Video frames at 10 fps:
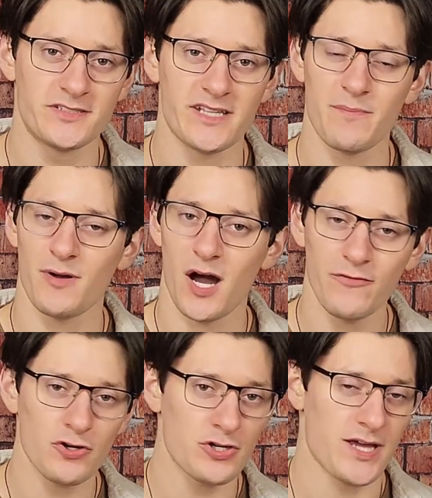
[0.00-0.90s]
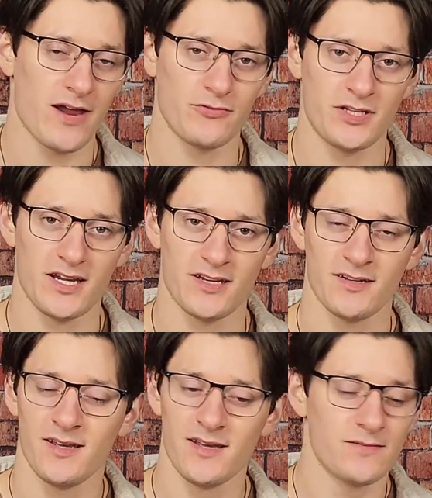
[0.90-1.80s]
step of your entire routine.
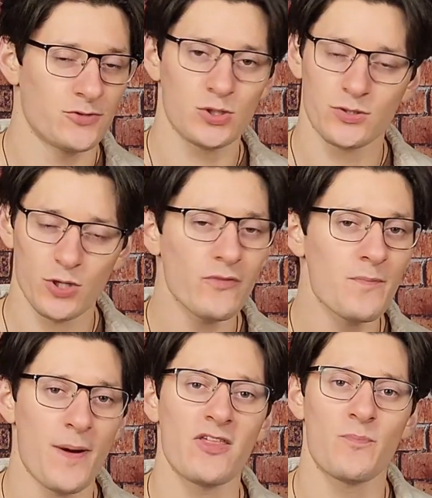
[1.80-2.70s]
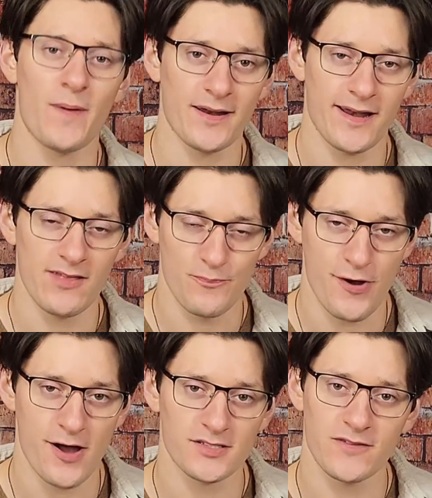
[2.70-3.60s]
Don't even bother buying any of the
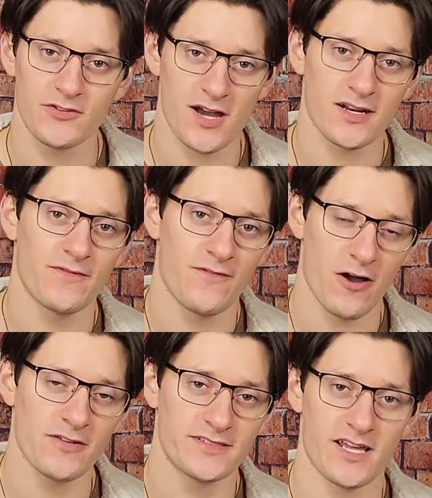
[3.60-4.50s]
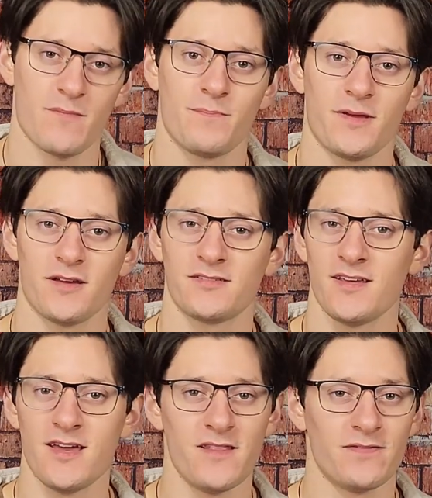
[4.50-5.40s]
products if you're not going to follow this step, because
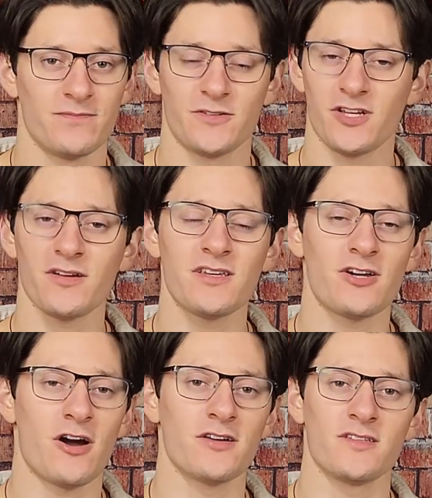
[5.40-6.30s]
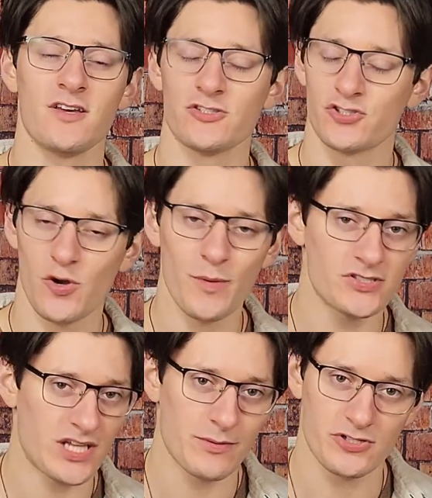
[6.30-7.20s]
the sun can cause so
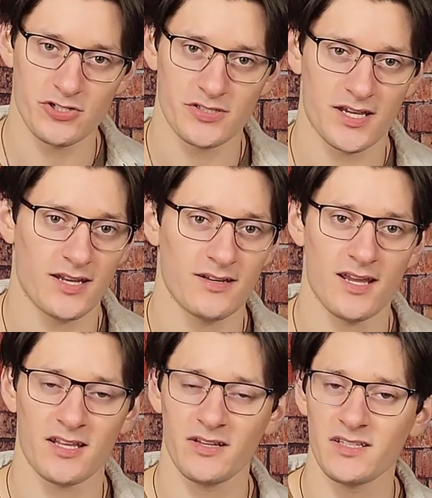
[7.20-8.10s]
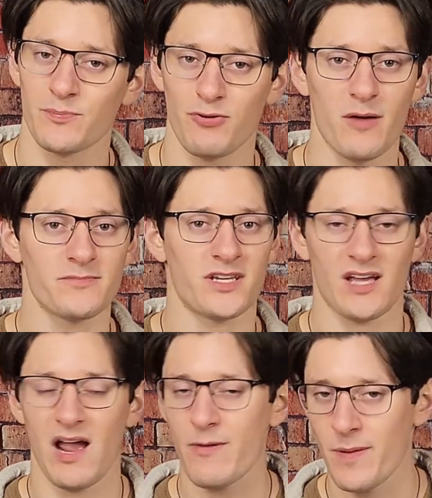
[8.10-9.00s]
much damage to your skin. It can lead to problems like
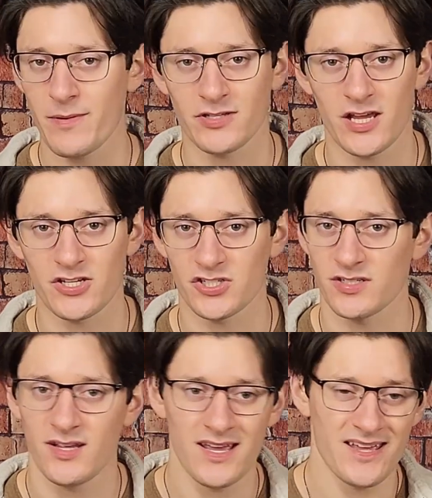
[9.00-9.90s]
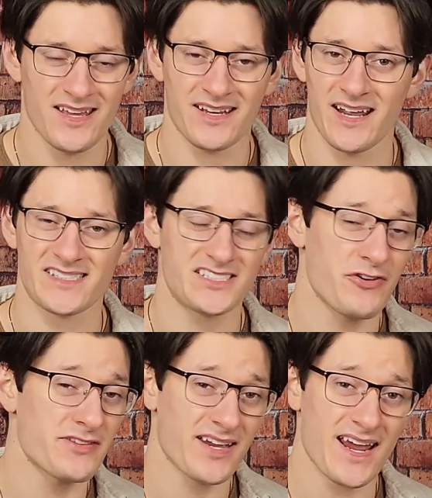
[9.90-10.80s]
hyperpigmentation, it can
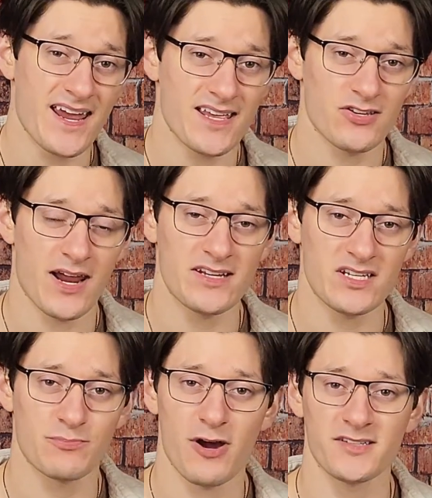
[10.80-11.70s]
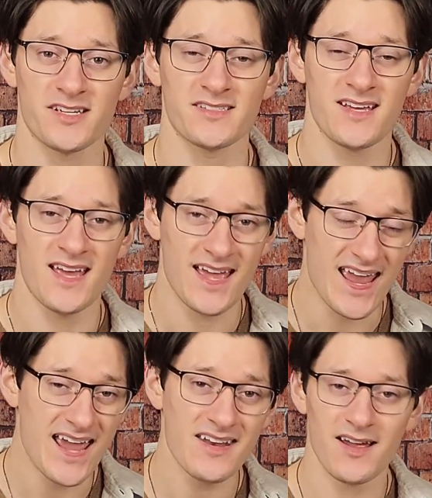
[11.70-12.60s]
accelerate your aging process,
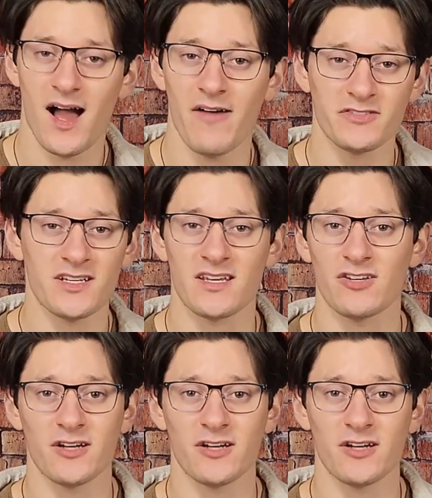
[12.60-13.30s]
and obviously it can